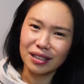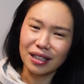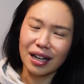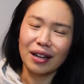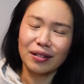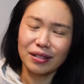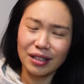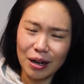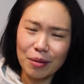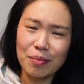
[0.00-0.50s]

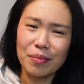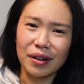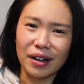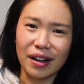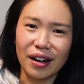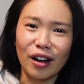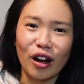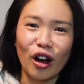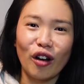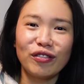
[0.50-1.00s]
a
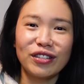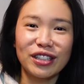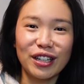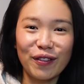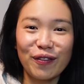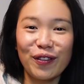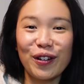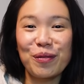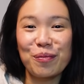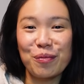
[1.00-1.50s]
number of
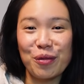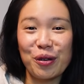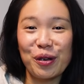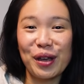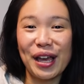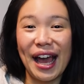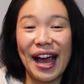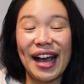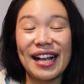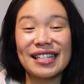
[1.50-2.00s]
different
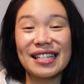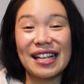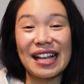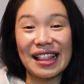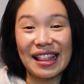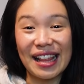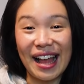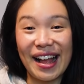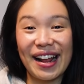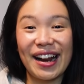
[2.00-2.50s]
mooncakes
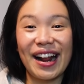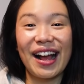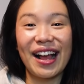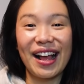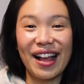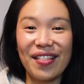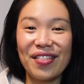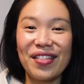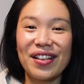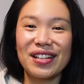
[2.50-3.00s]
later
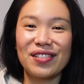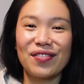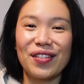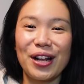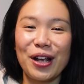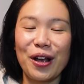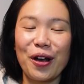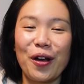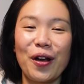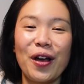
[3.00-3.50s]
in this
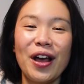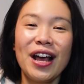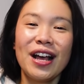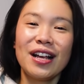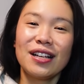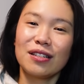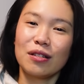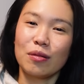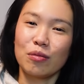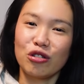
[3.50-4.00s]
video.
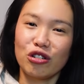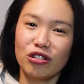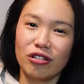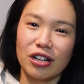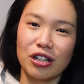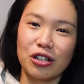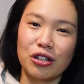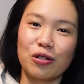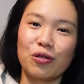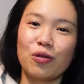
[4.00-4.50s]
Some
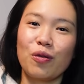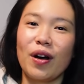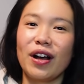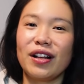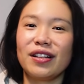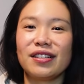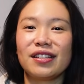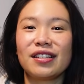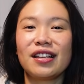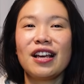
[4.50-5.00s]
traditional
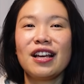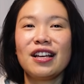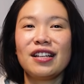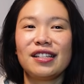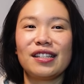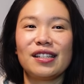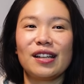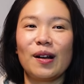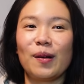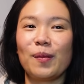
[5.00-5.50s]
ones,
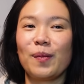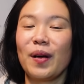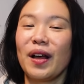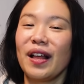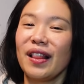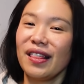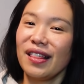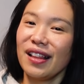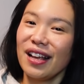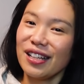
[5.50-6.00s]
some
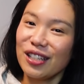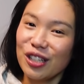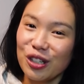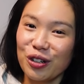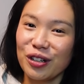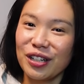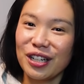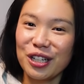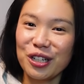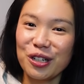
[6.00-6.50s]
less
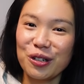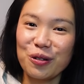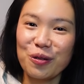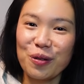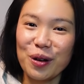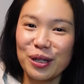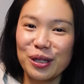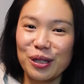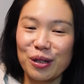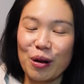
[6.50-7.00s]
traditional
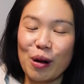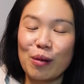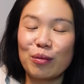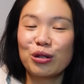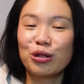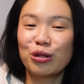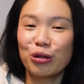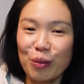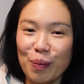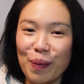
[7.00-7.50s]
ones, so I'm
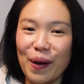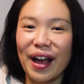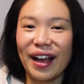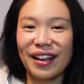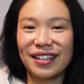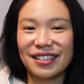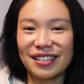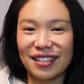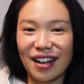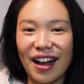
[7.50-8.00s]
super
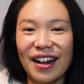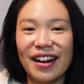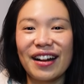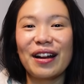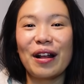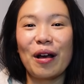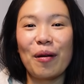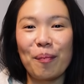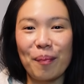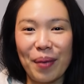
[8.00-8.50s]

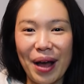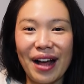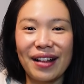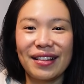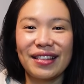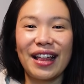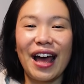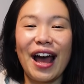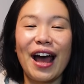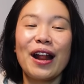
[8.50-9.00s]
excited
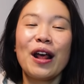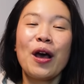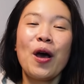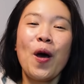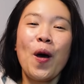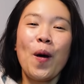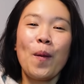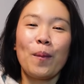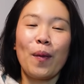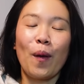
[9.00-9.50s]
about that.
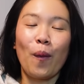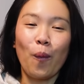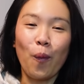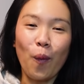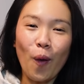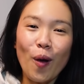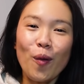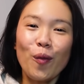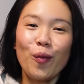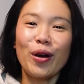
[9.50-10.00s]
But
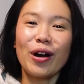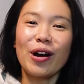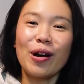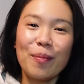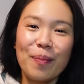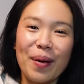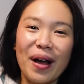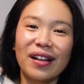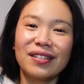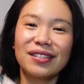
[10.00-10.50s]
what we're
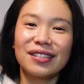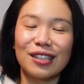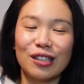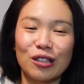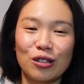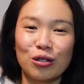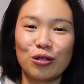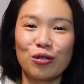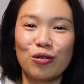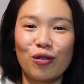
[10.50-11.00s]
about to
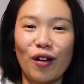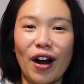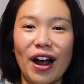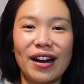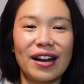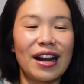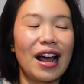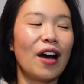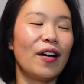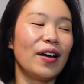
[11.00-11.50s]
do
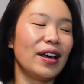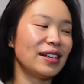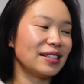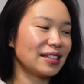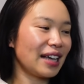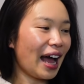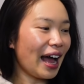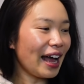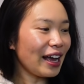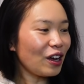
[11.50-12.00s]
right now is
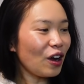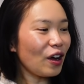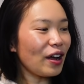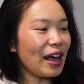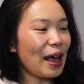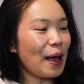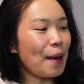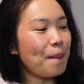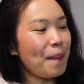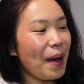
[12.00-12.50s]
I
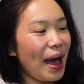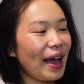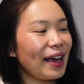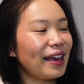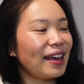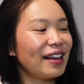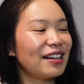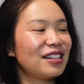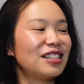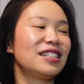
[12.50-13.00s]
got a
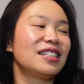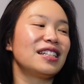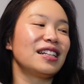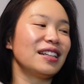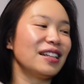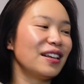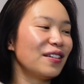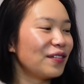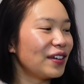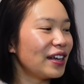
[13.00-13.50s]
package
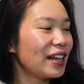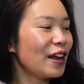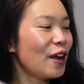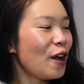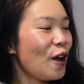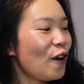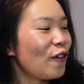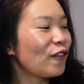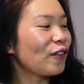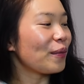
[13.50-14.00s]
delivered
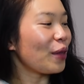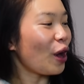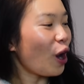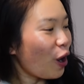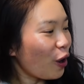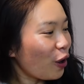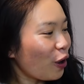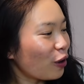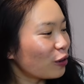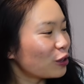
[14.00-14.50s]
from the
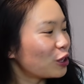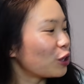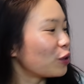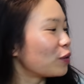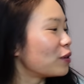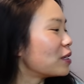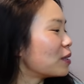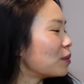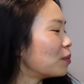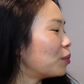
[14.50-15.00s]
Hong Kong
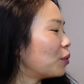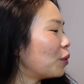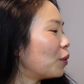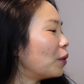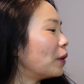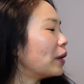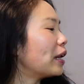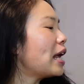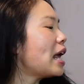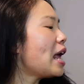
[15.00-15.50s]
Tourism
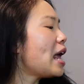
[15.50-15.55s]
Board,